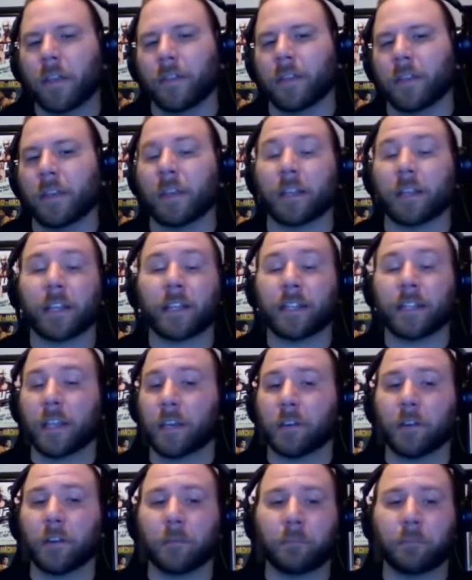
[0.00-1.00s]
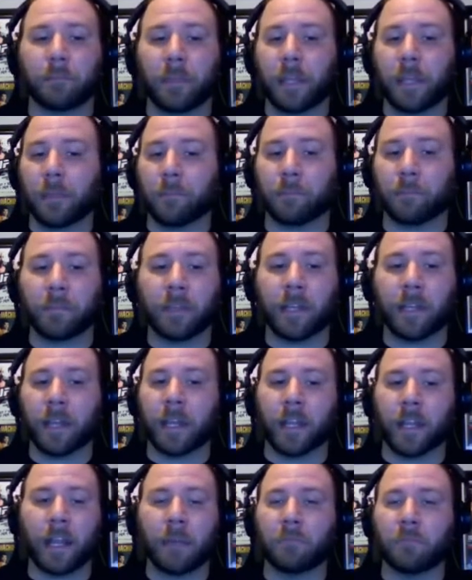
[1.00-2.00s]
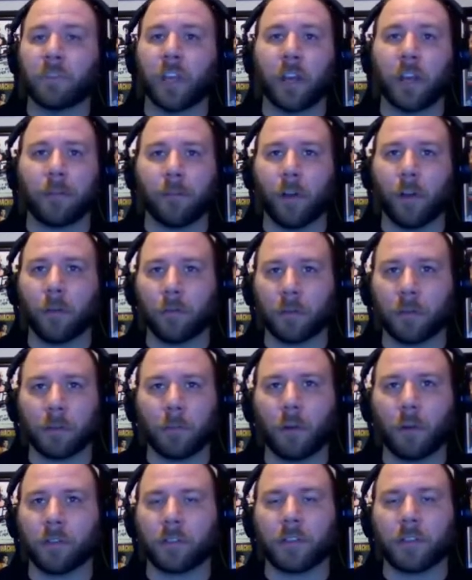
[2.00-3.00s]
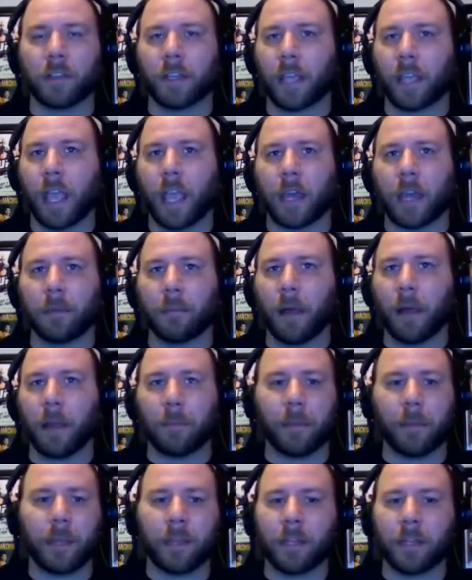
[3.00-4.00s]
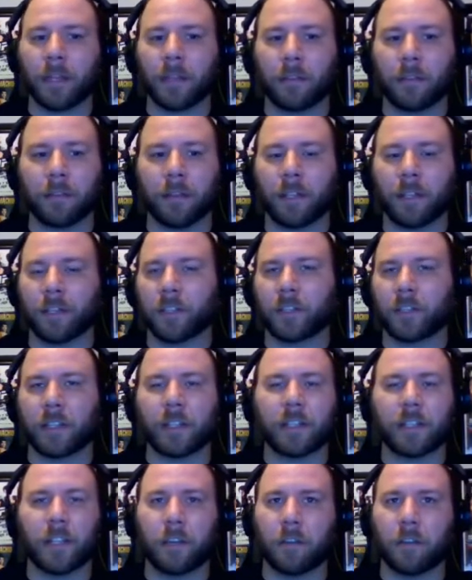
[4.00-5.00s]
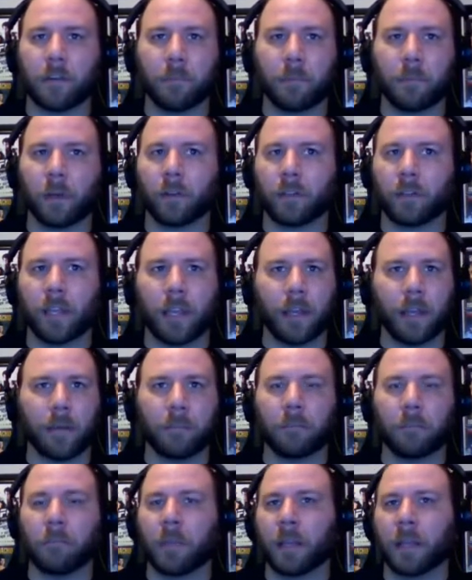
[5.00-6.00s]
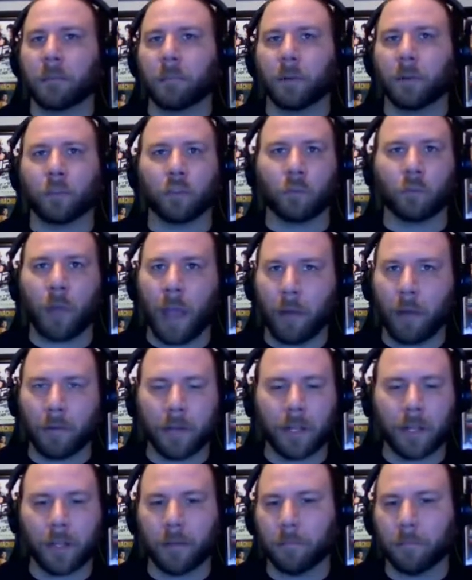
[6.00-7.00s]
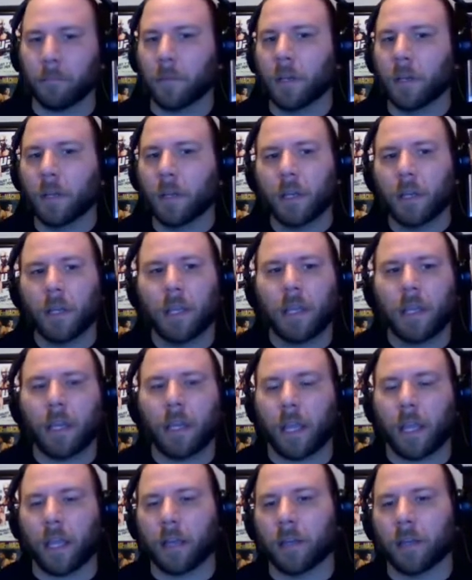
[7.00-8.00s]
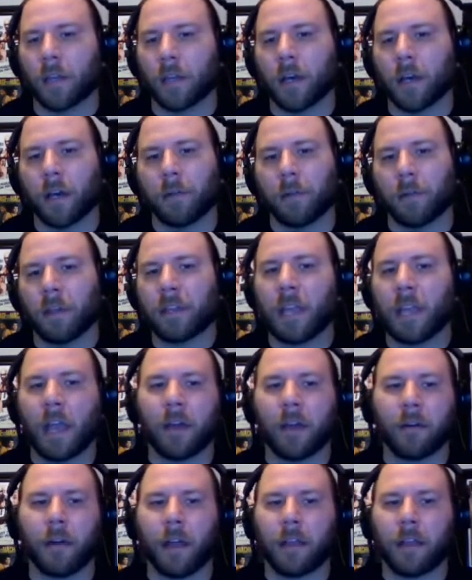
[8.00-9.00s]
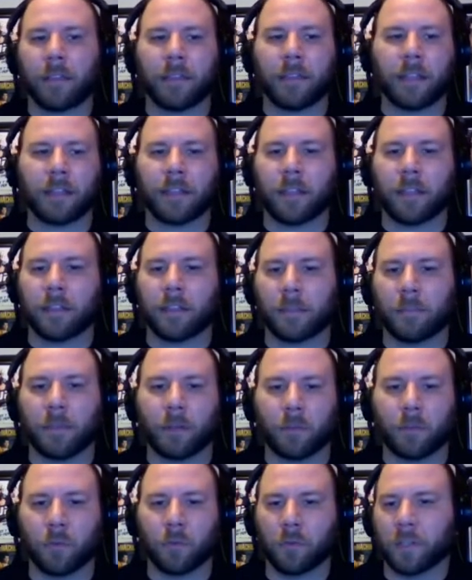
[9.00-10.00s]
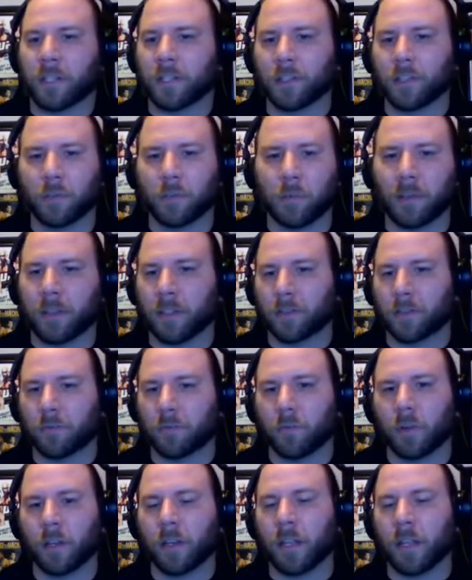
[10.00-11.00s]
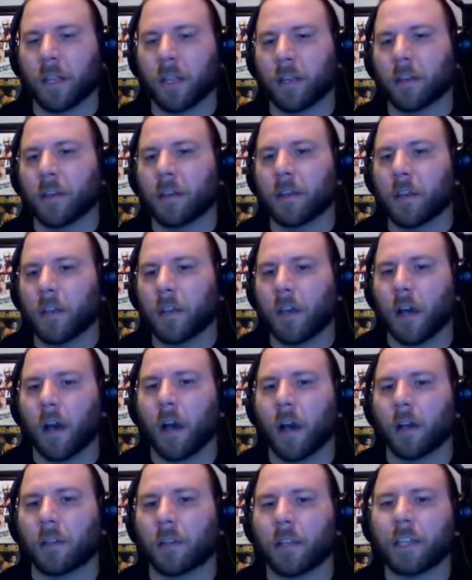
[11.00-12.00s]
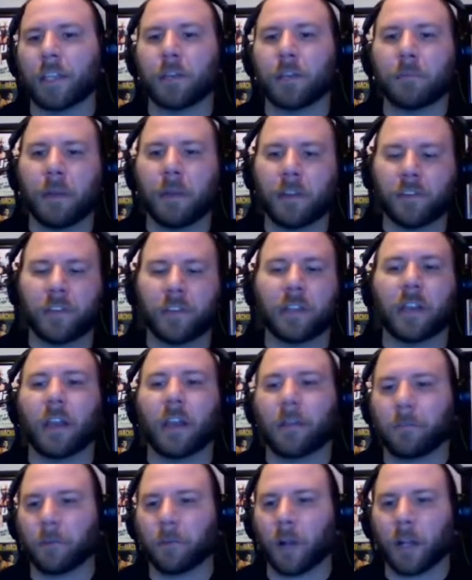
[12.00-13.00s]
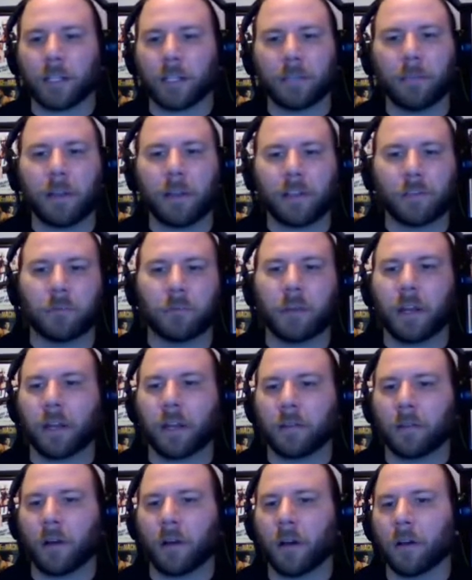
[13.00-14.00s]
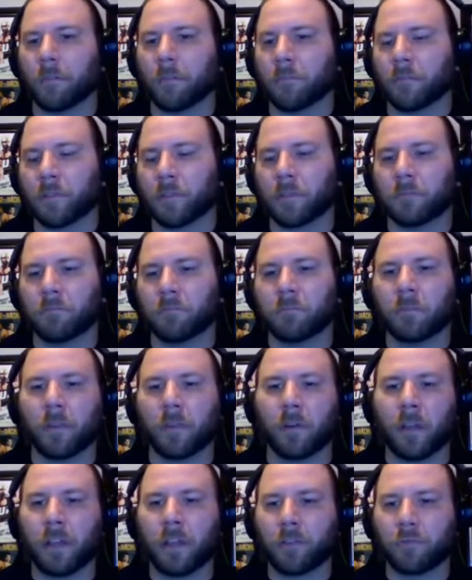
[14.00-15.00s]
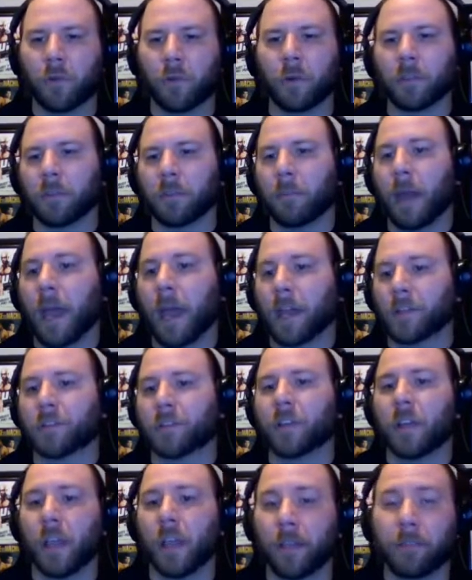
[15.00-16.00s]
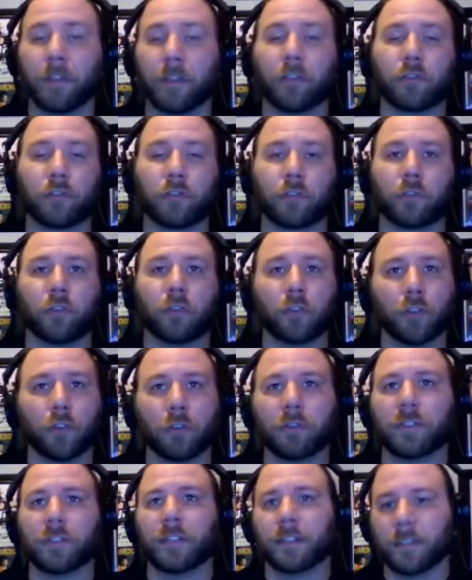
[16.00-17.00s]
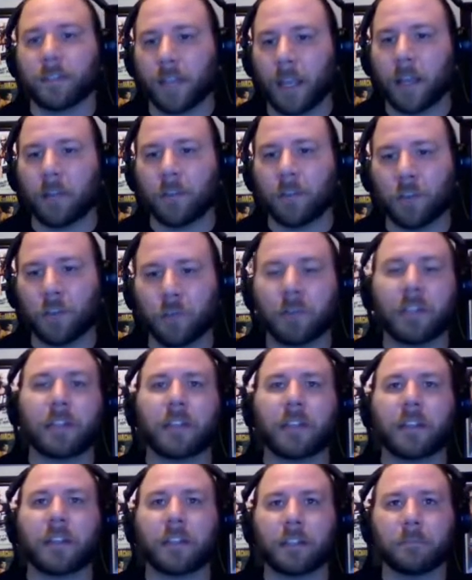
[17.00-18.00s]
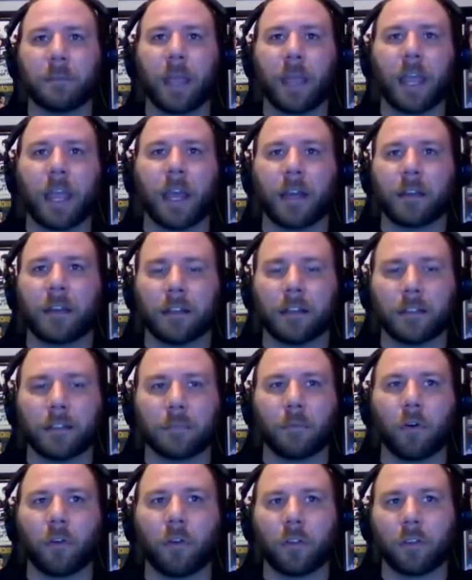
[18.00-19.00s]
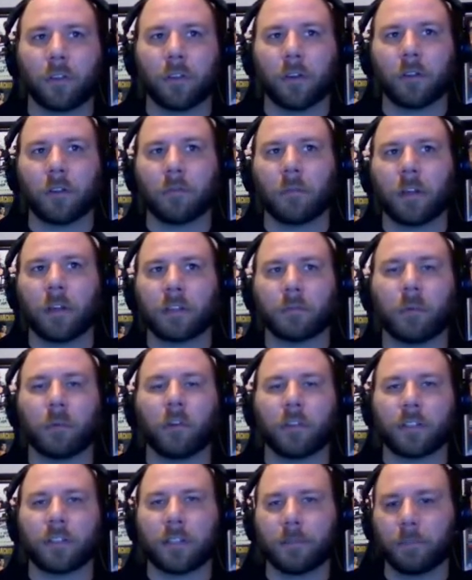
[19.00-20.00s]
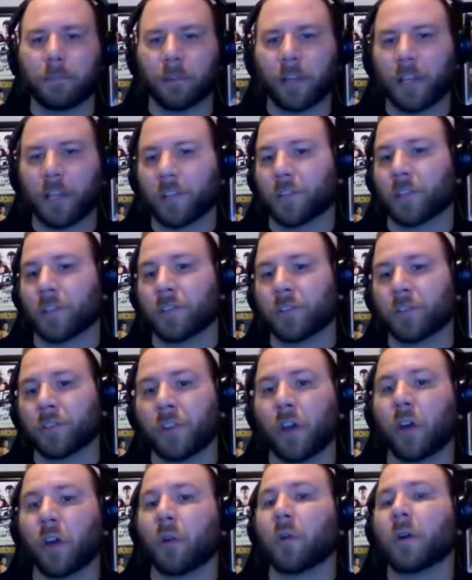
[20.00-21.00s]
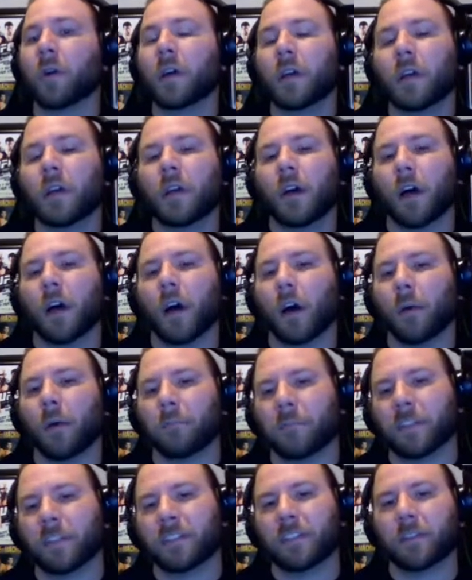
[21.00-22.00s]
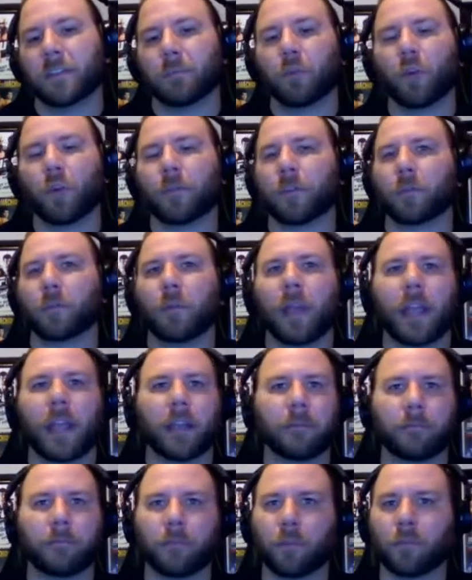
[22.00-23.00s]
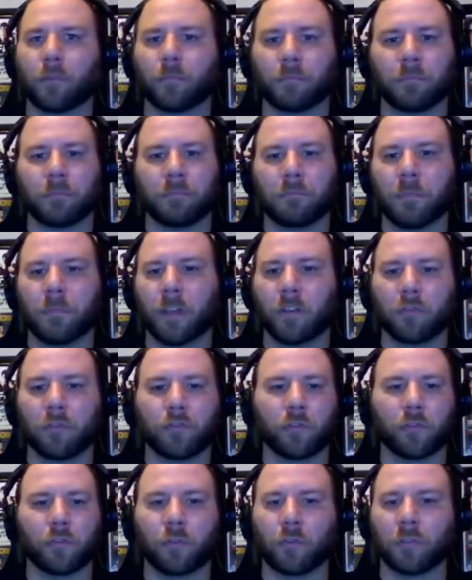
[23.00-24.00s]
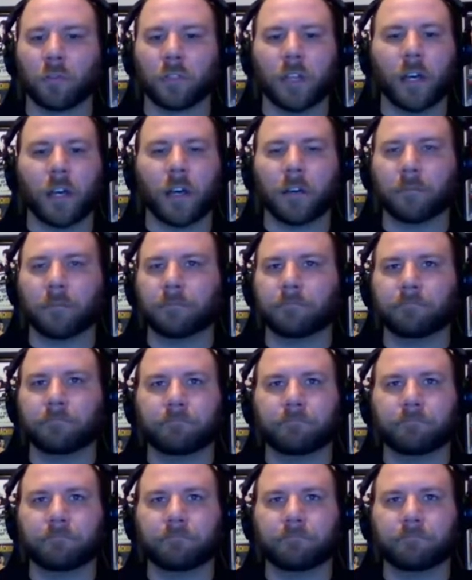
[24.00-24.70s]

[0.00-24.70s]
They need to continue to keep getting MJF over the most that they can, in my opinion. Like, just continue to build him and build around him. And yeah, I think that the Pinnacle needs to win this one. And like you mentioned, and I forgot to mention when I was introing the match, if the Inner Circle loses, they do need to disband as a part of the stipulation. So this is a perfect way for the Inner Circle to.